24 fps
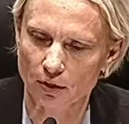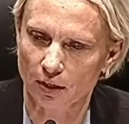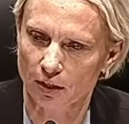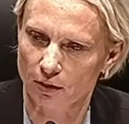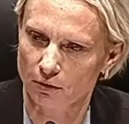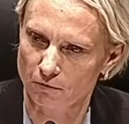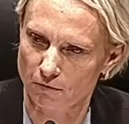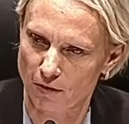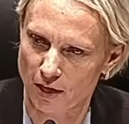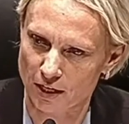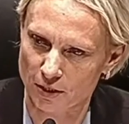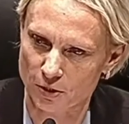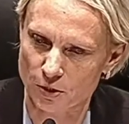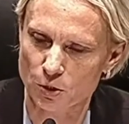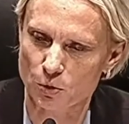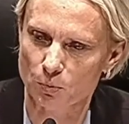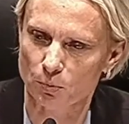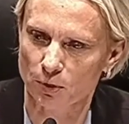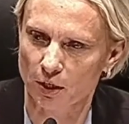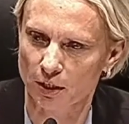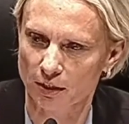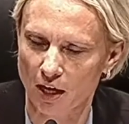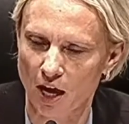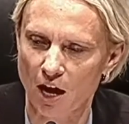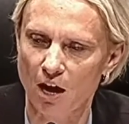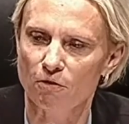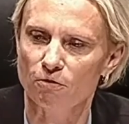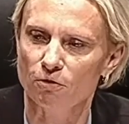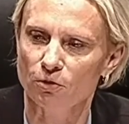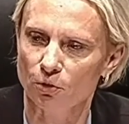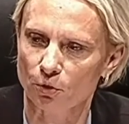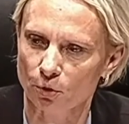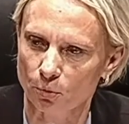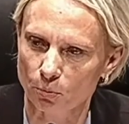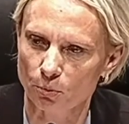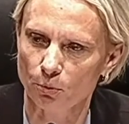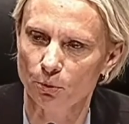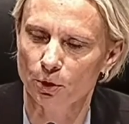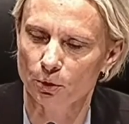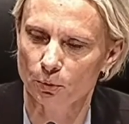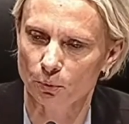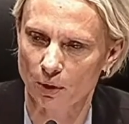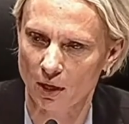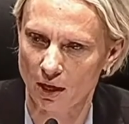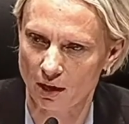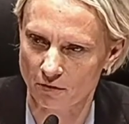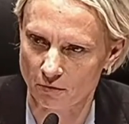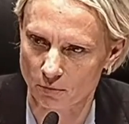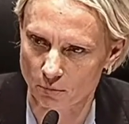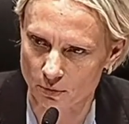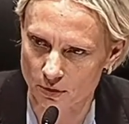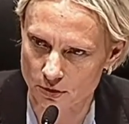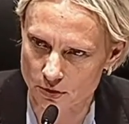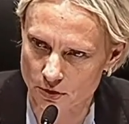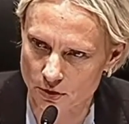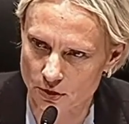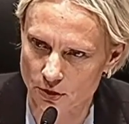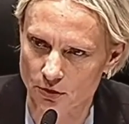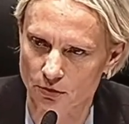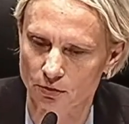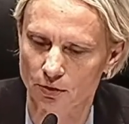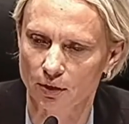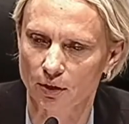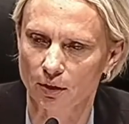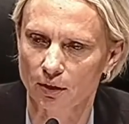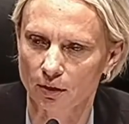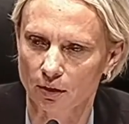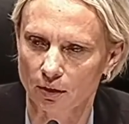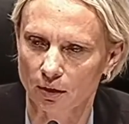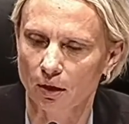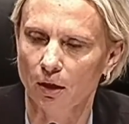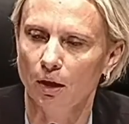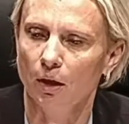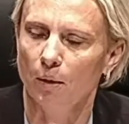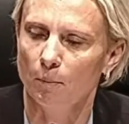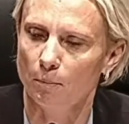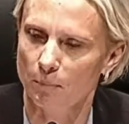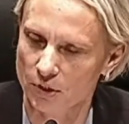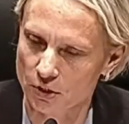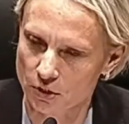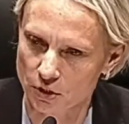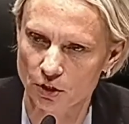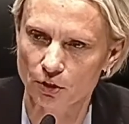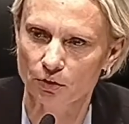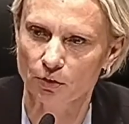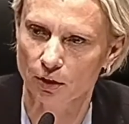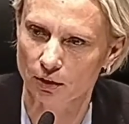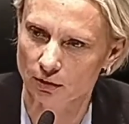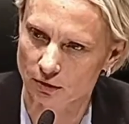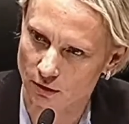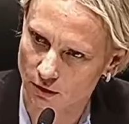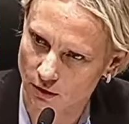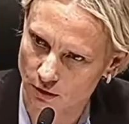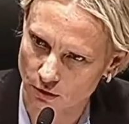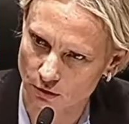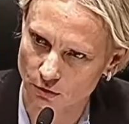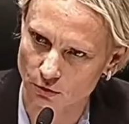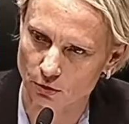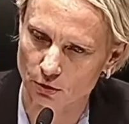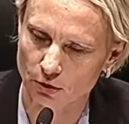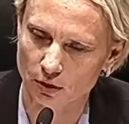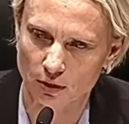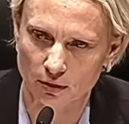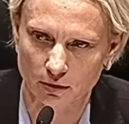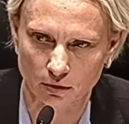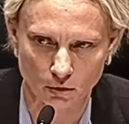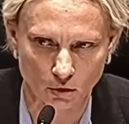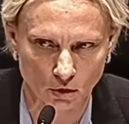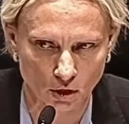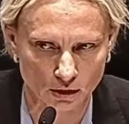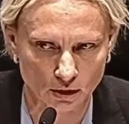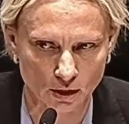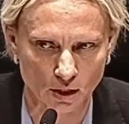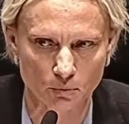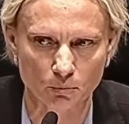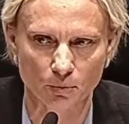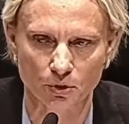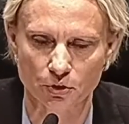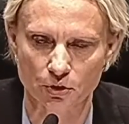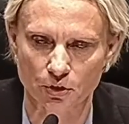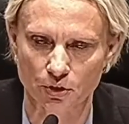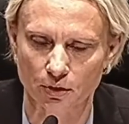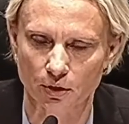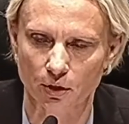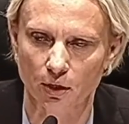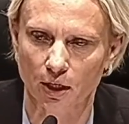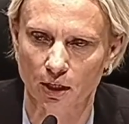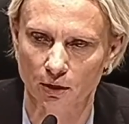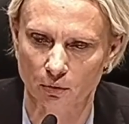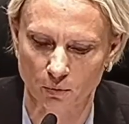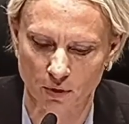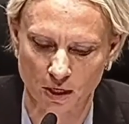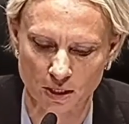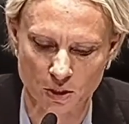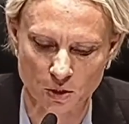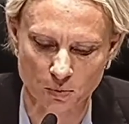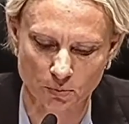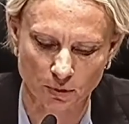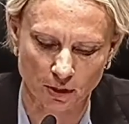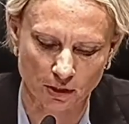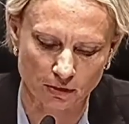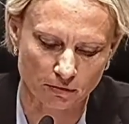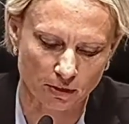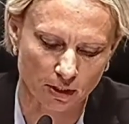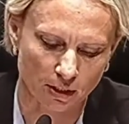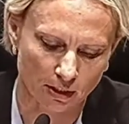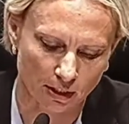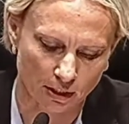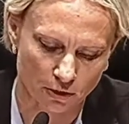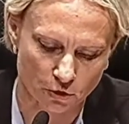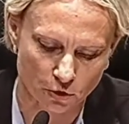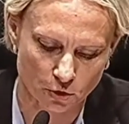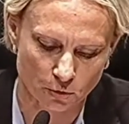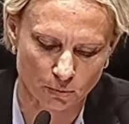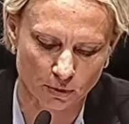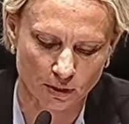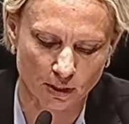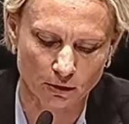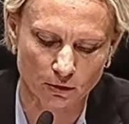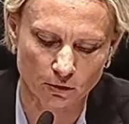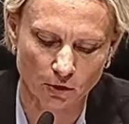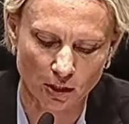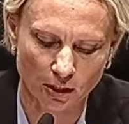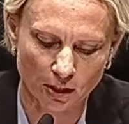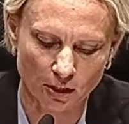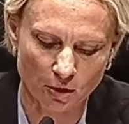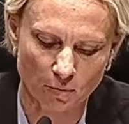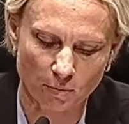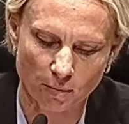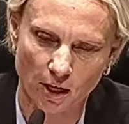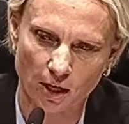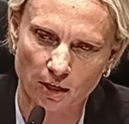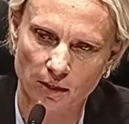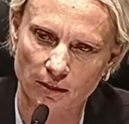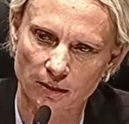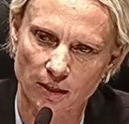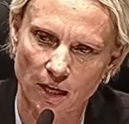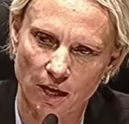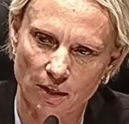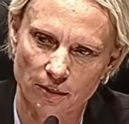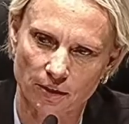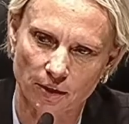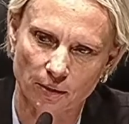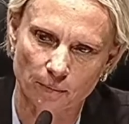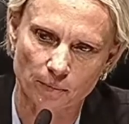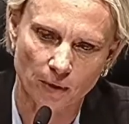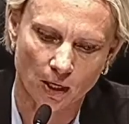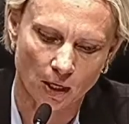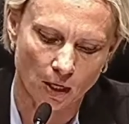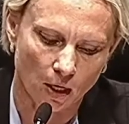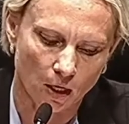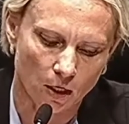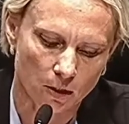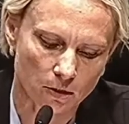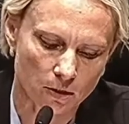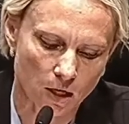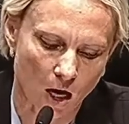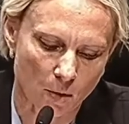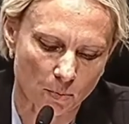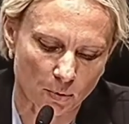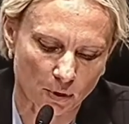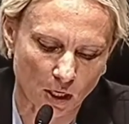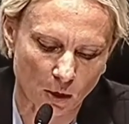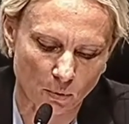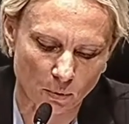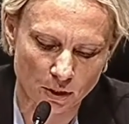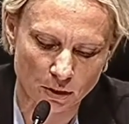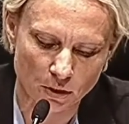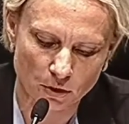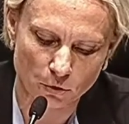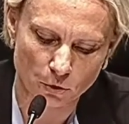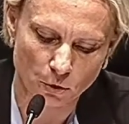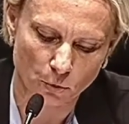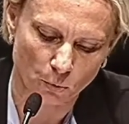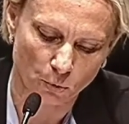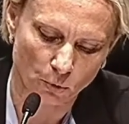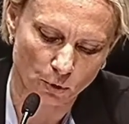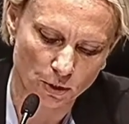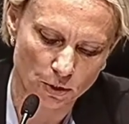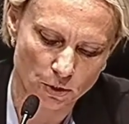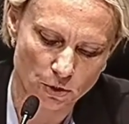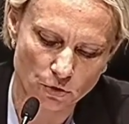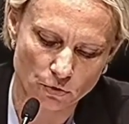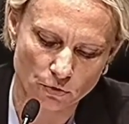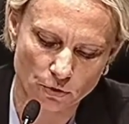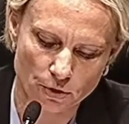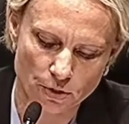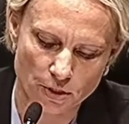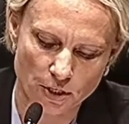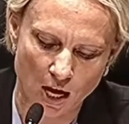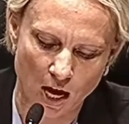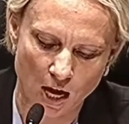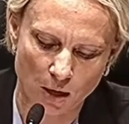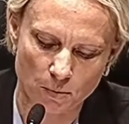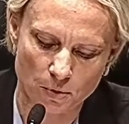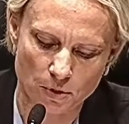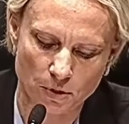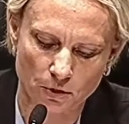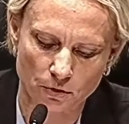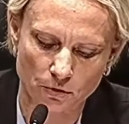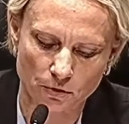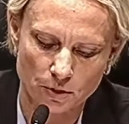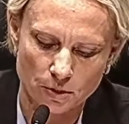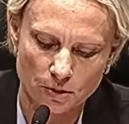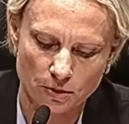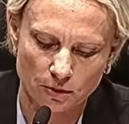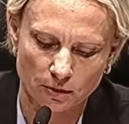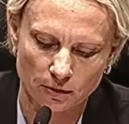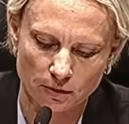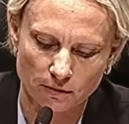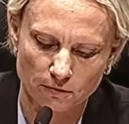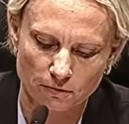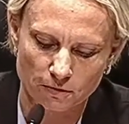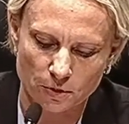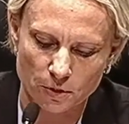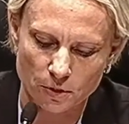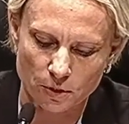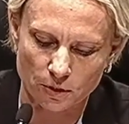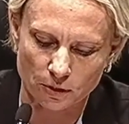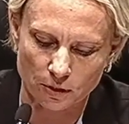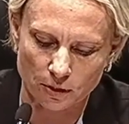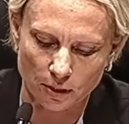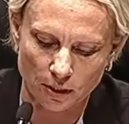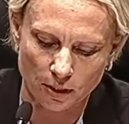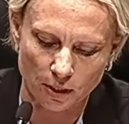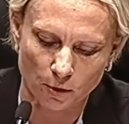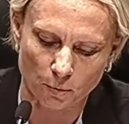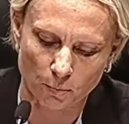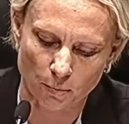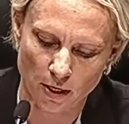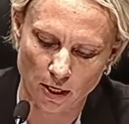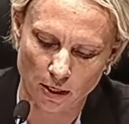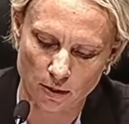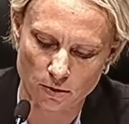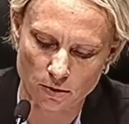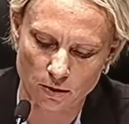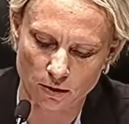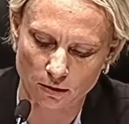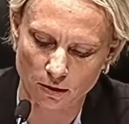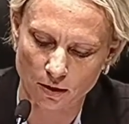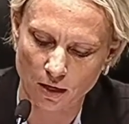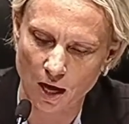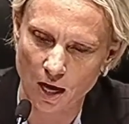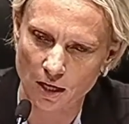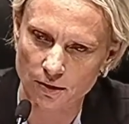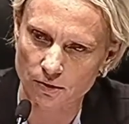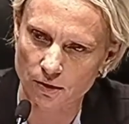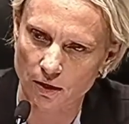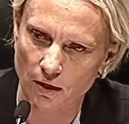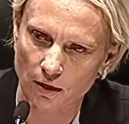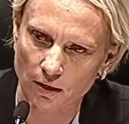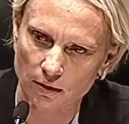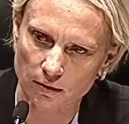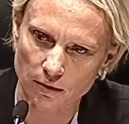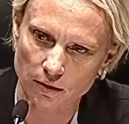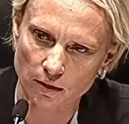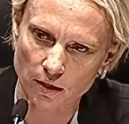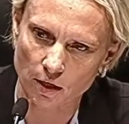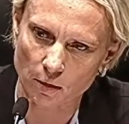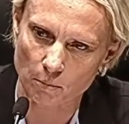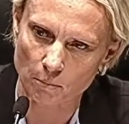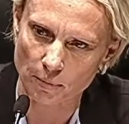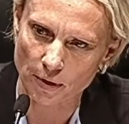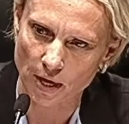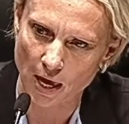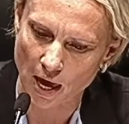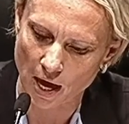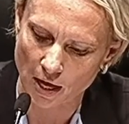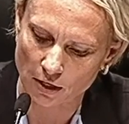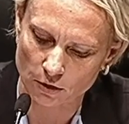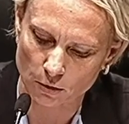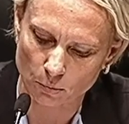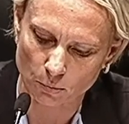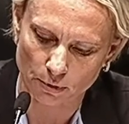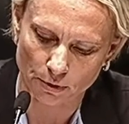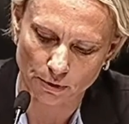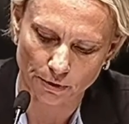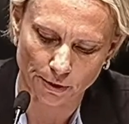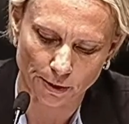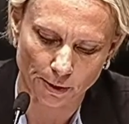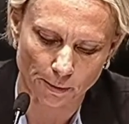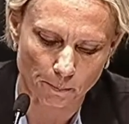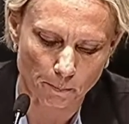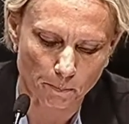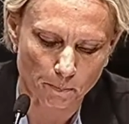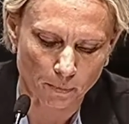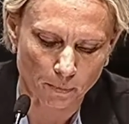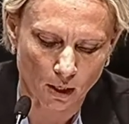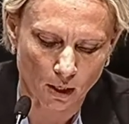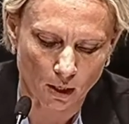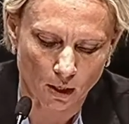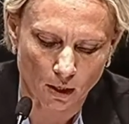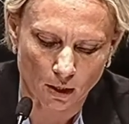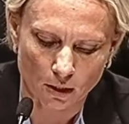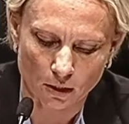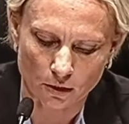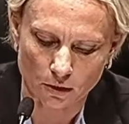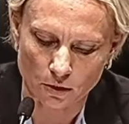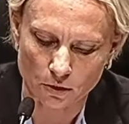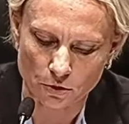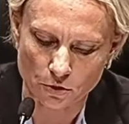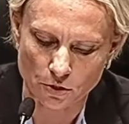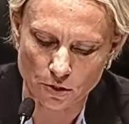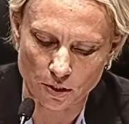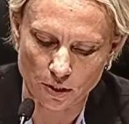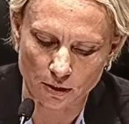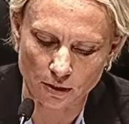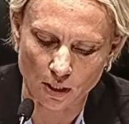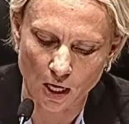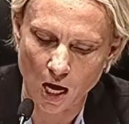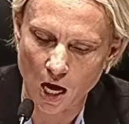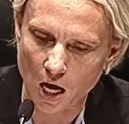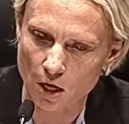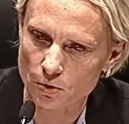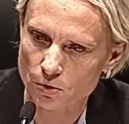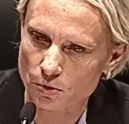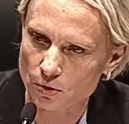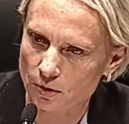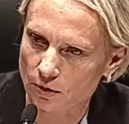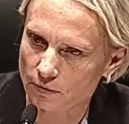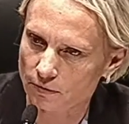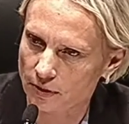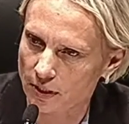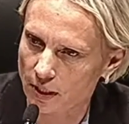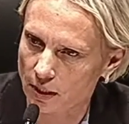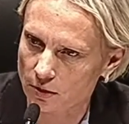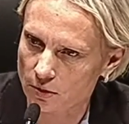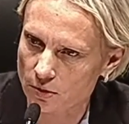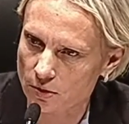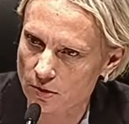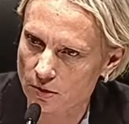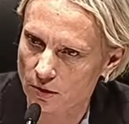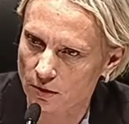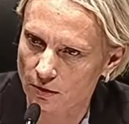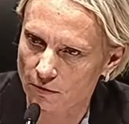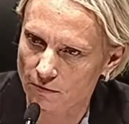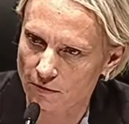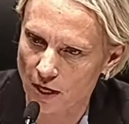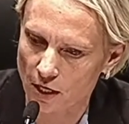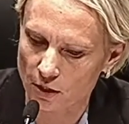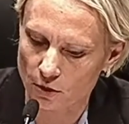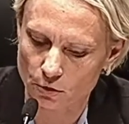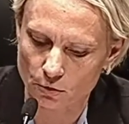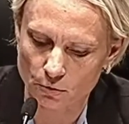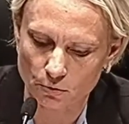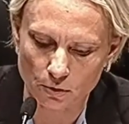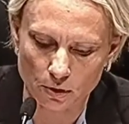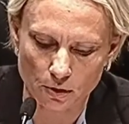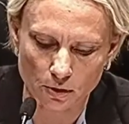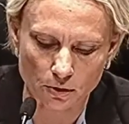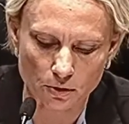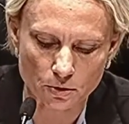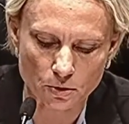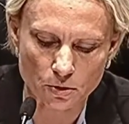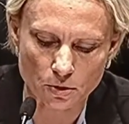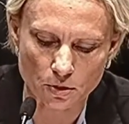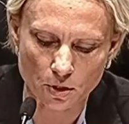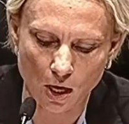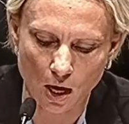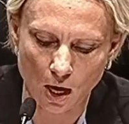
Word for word: and widespread. Every report we have material material, not on non-material, and widespread violation. But talking about another topic, I went to the border three times and recently visited Air Base in Qatar and Camp Atterbury in Indiana housing Afghanistan evacuees.